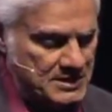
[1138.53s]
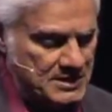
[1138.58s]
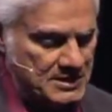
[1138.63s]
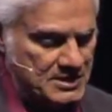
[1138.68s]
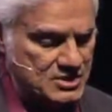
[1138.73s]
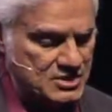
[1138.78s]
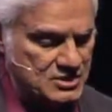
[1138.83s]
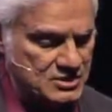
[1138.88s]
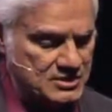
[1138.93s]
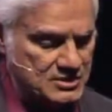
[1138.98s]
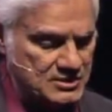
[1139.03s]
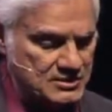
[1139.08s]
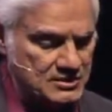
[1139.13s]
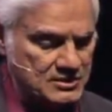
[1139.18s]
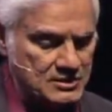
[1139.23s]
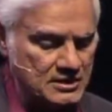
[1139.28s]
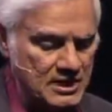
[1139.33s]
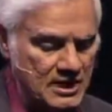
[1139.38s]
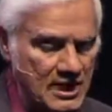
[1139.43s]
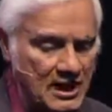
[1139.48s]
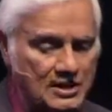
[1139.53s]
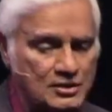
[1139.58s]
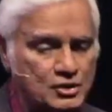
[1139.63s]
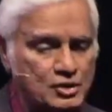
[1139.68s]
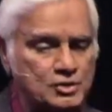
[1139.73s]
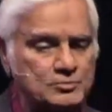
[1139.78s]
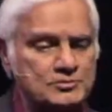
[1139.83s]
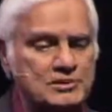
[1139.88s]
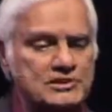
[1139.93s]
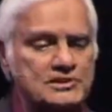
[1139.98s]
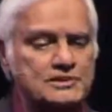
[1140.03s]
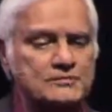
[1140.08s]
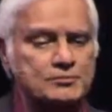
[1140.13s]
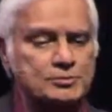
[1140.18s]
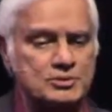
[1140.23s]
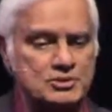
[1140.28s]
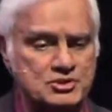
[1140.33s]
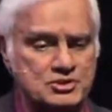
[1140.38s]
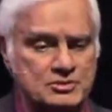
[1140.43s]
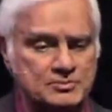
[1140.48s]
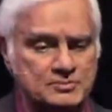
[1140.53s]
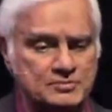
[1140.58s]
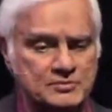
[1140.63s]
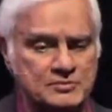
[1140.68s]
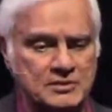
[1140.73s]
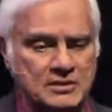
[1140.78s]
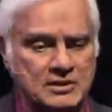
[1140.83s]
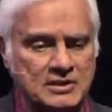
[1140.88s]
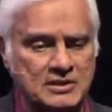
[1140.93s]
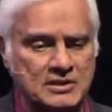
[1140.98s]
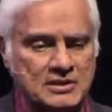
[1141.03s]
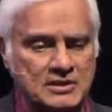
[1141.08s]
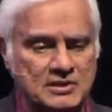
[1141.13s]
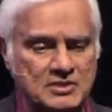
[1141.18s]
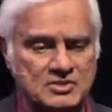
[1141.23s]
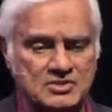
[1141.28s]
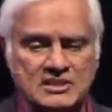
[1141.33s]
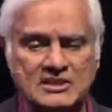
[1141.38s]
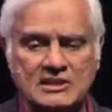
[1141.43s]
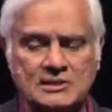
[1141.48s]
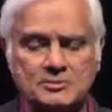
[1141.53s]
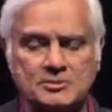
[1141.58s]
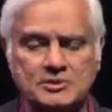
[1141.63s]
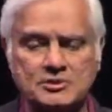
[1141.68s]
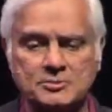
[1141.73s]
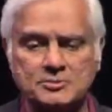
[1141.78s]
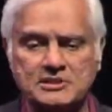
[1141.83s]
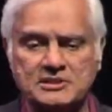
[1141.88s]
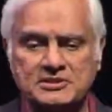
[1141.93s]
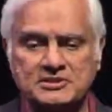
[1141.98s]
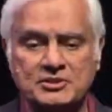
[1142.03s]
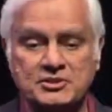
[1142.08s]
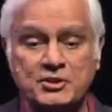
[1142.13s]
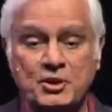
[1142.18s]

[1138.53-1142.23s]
He said, "Our cumulative wisdom is unable to meet the